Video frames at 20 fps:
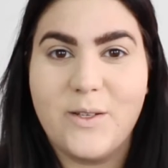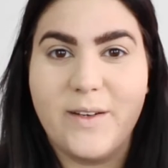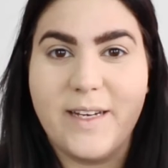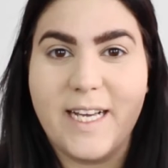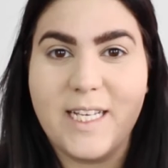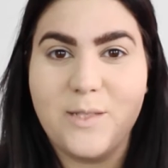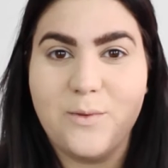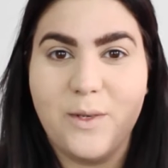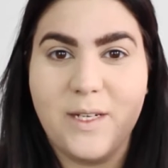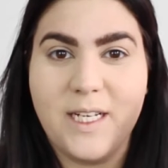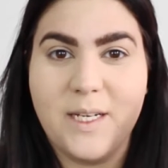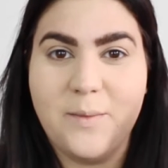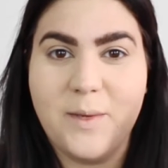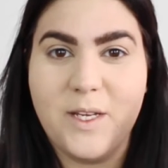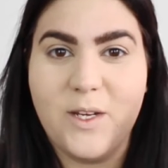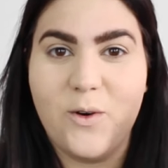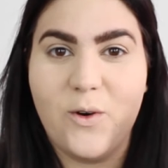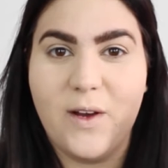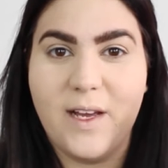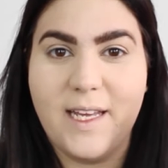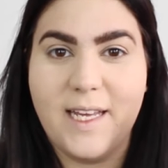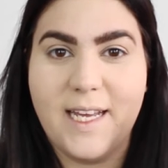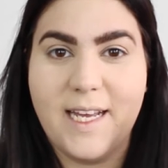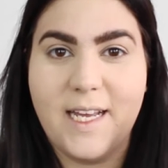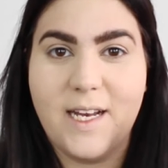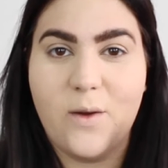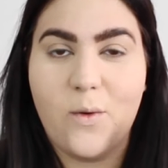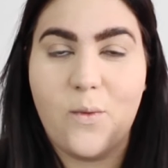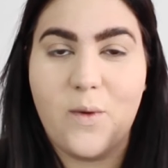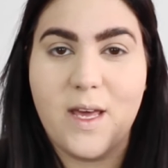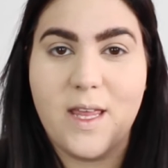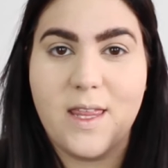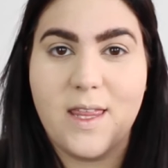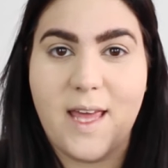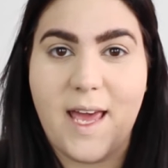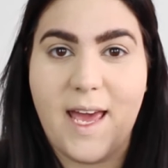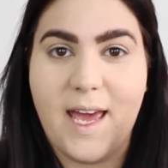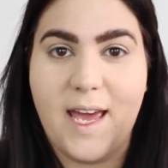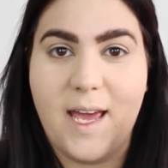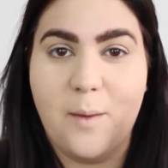next we're going to be going in with
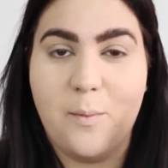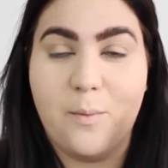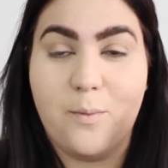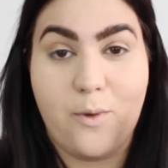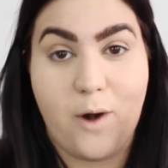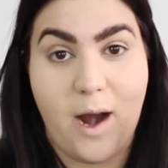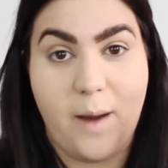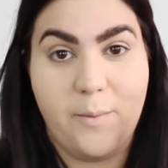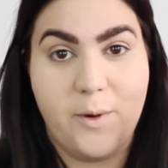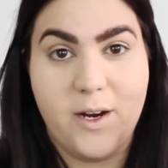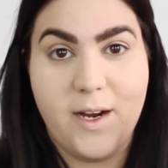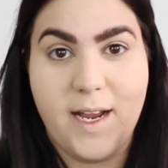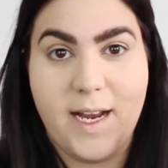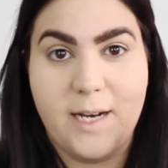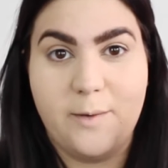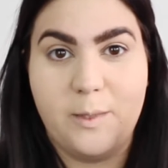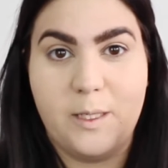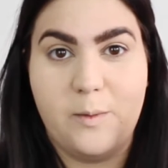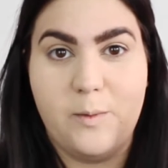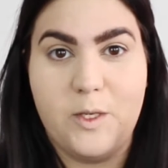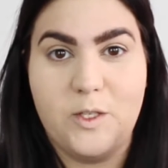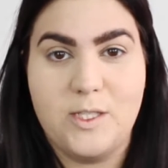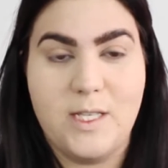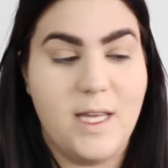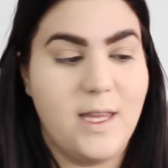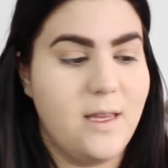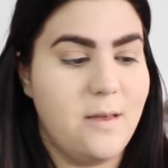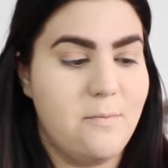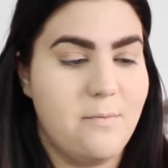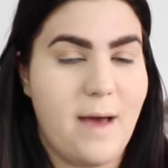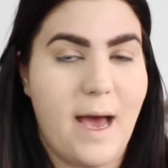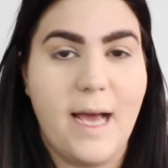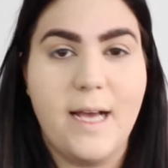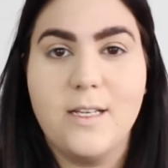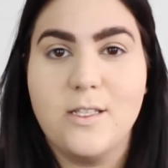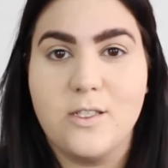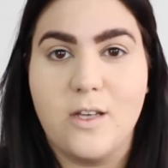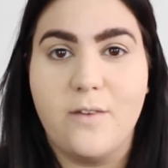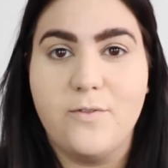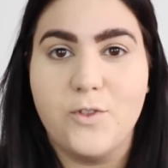a primer, and I'm going to be using the
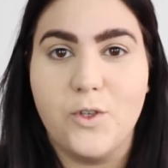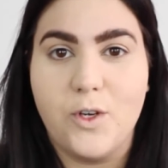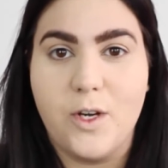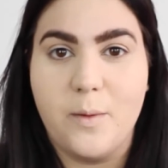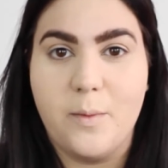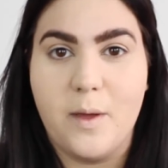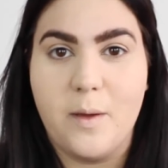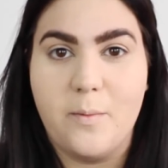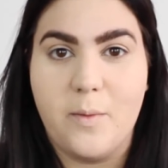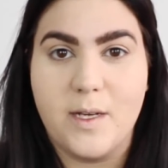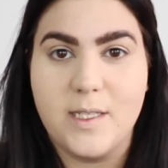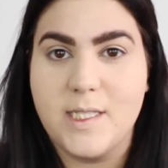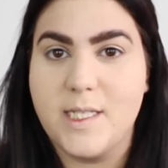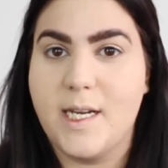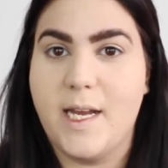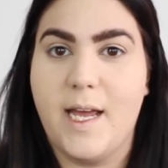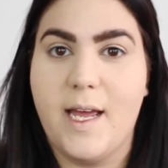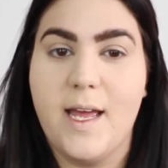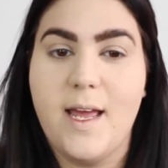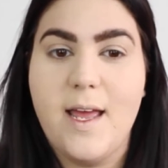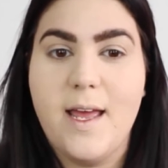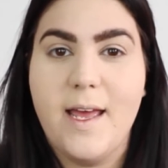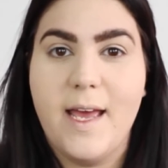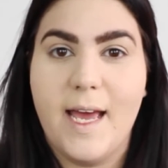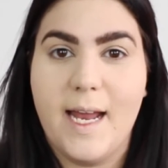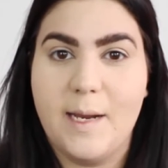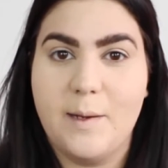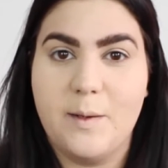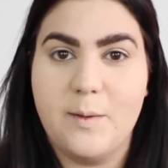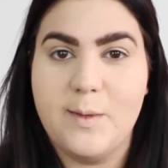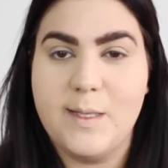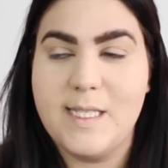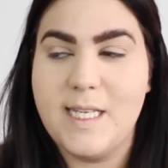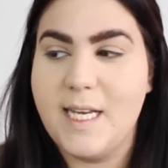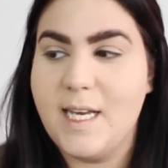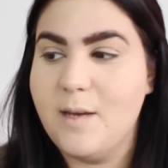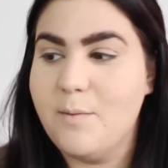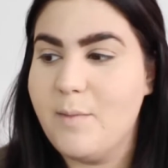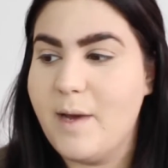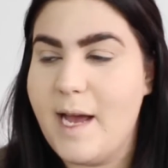MAC Soft Ochre Paint Pot today, and I'm going to be
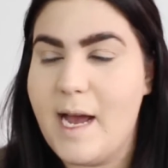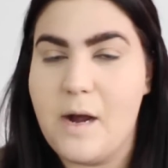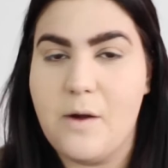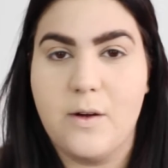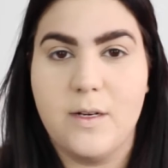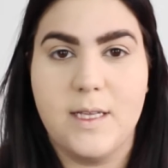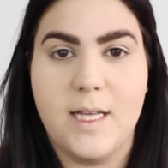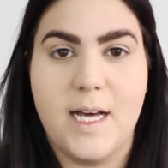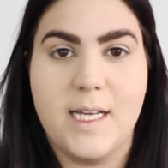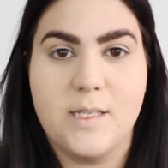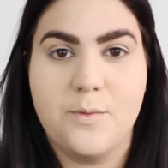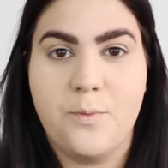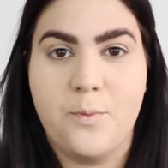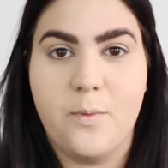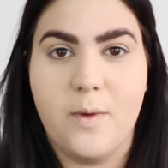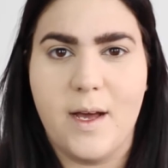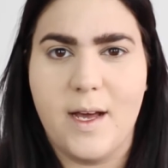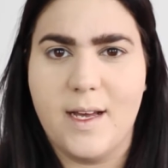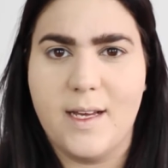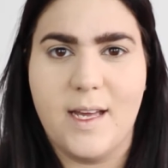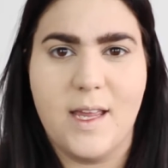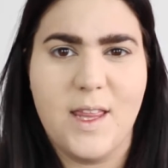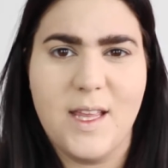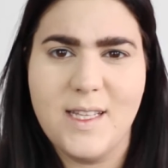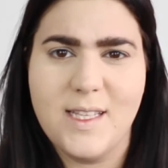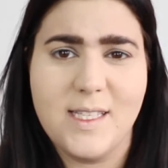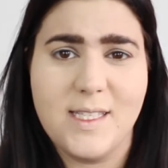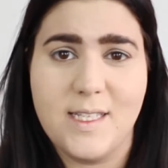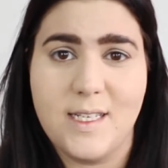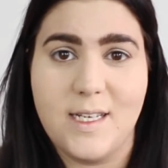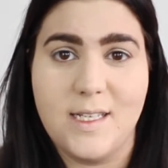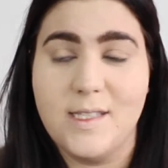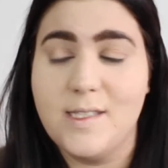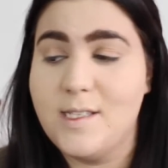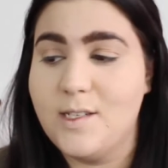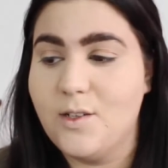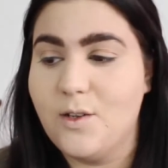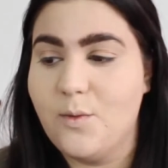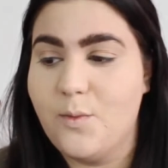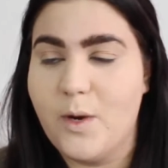taking my Hourglass, I think this is a
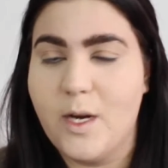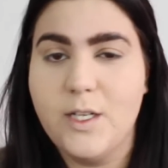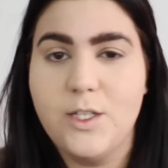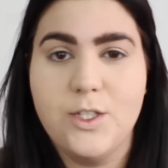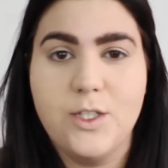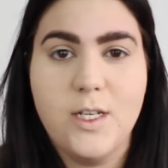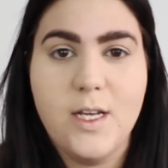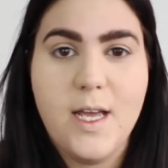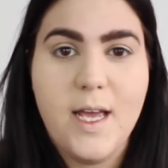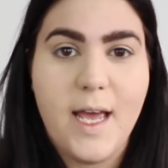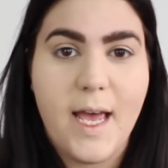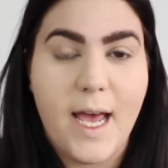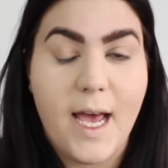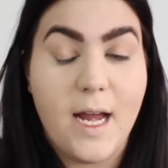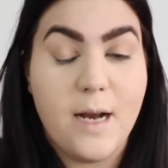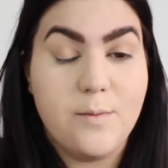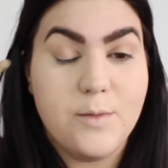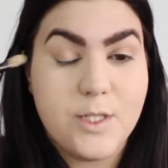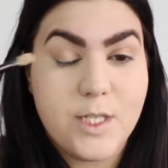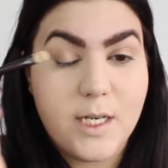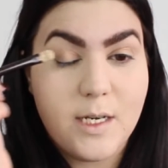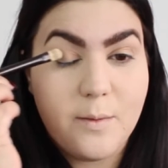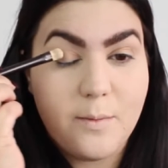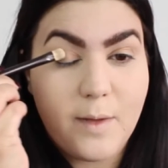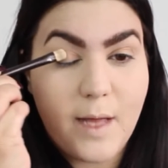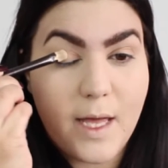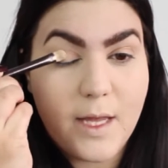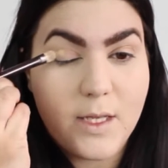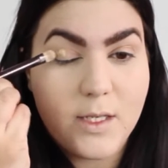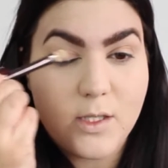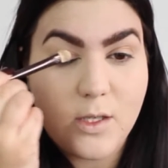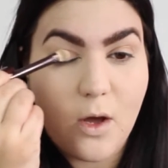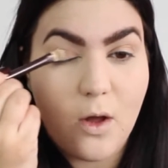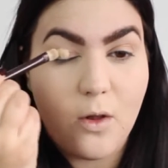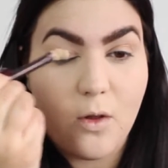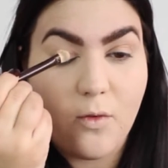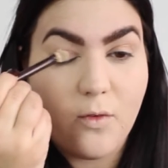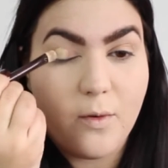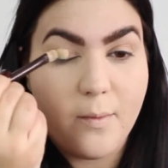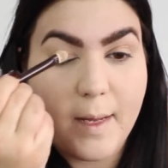concealer brush, and I'm just going to apply this
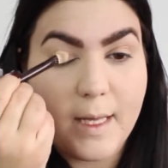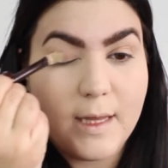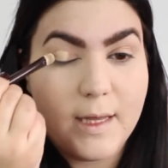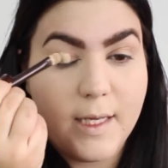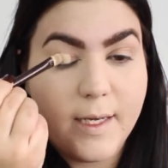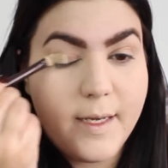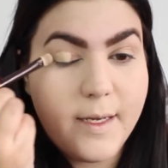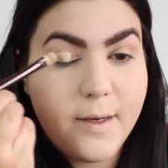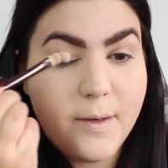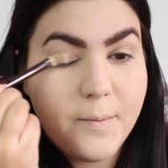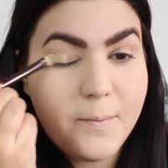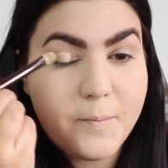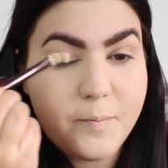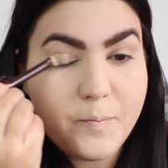all over my lid.